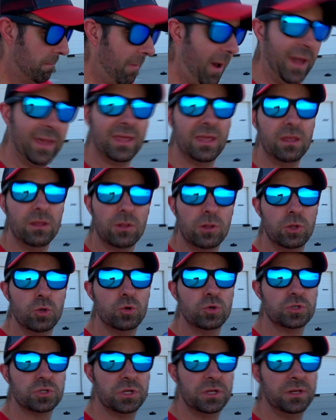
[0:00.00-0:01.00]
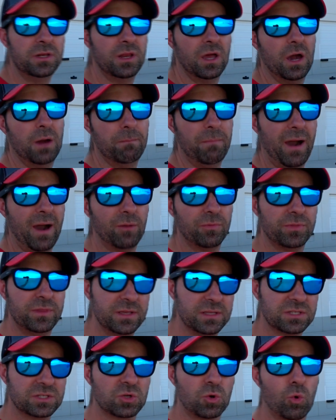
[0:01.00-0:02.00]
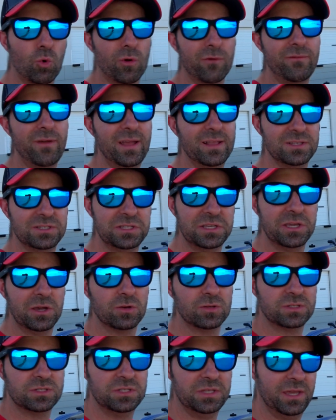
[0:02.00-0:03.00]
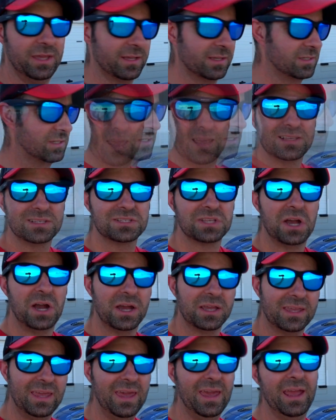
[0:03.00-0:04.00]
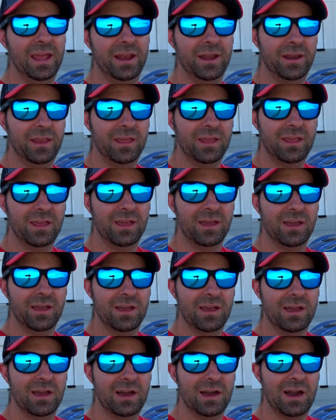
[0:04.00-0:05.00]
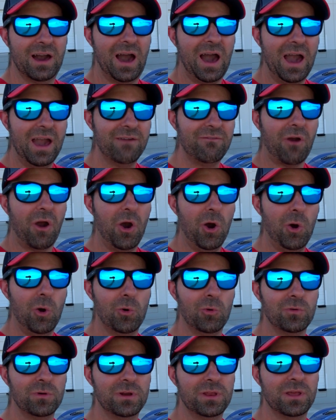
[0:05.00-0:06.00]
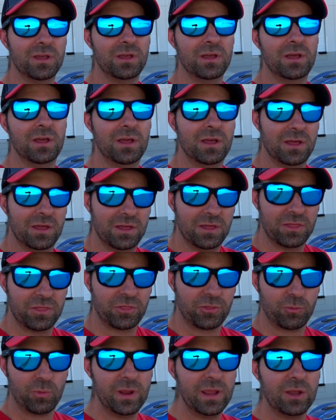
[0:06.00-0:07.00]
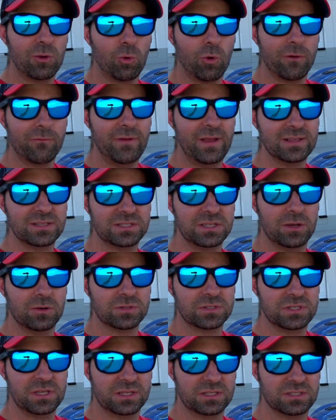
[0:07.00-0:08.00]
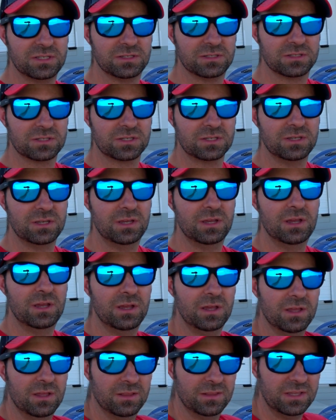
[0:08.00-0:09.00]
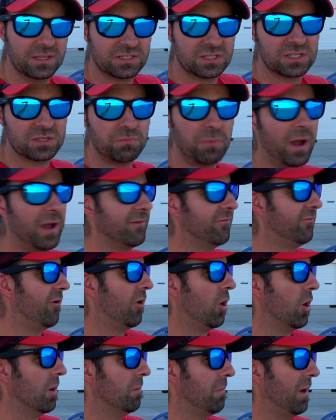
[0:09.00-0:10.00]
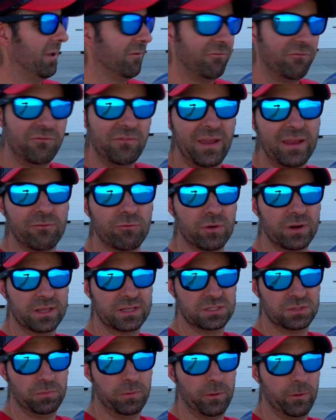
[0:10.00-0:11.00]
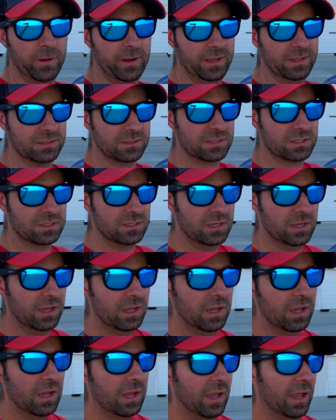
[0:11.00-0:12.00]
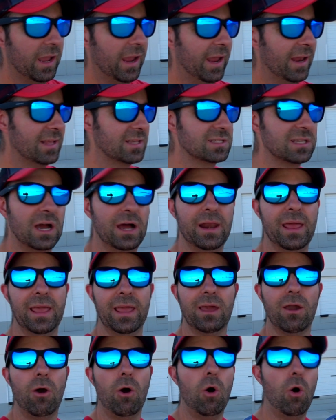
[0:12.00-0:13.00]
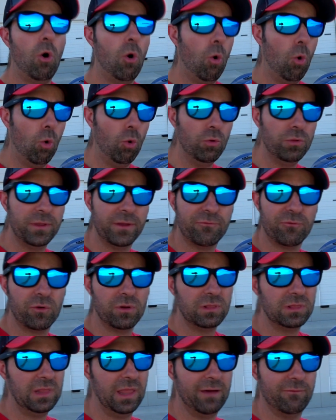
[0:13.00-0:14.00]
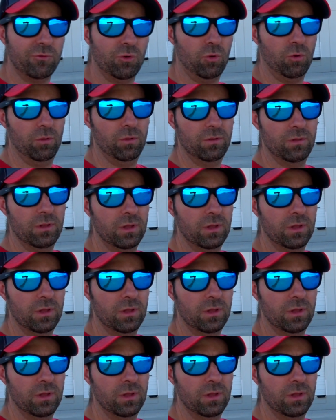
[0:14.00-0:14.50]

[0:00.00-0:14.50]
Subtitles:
My conclusion about this Corvette Z06 is, again, I've owned 3 Corvette Z06s. This is by far my favorite experience. It is on a whole different level